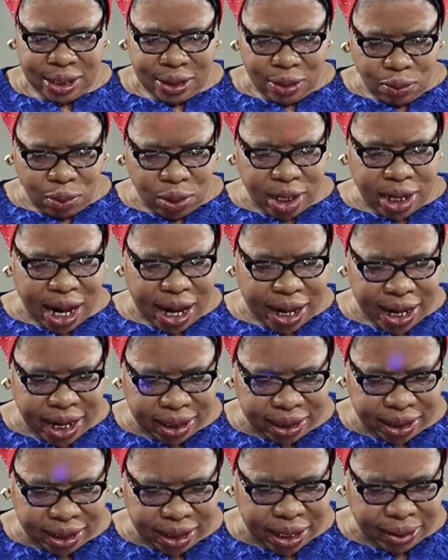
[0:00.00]
will
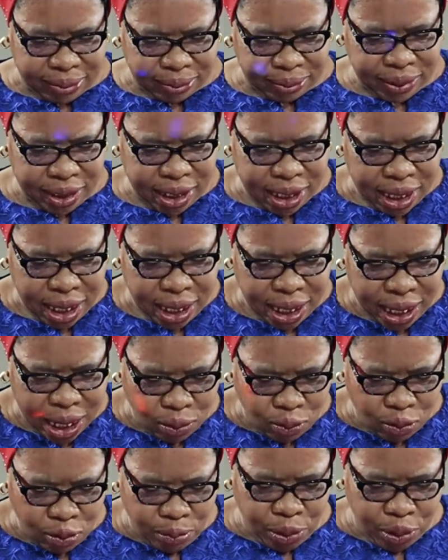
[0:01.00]
direct them. They
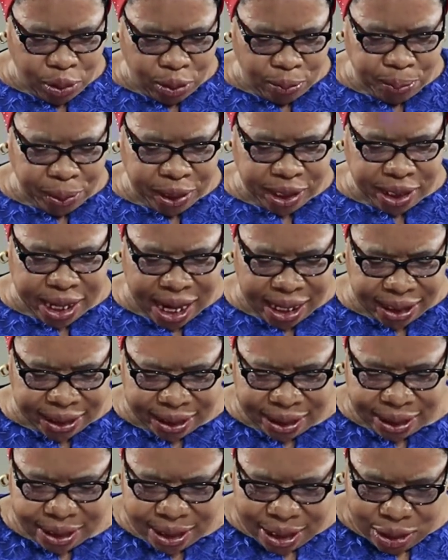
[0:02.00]
will be
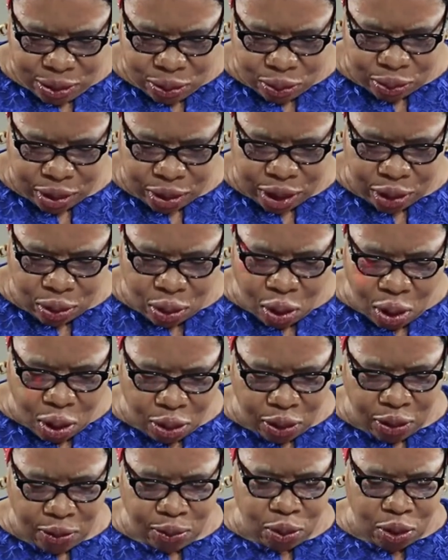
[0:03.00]
obedient to the
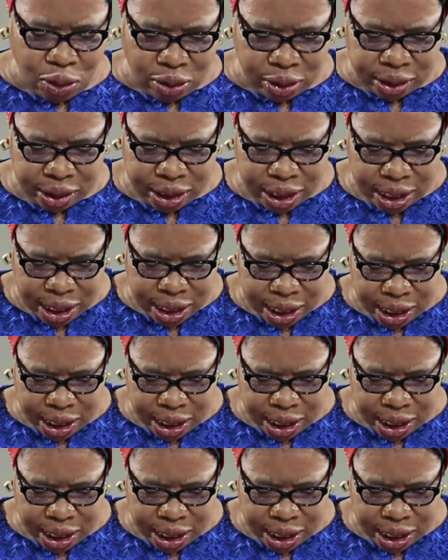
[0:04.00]
call of God.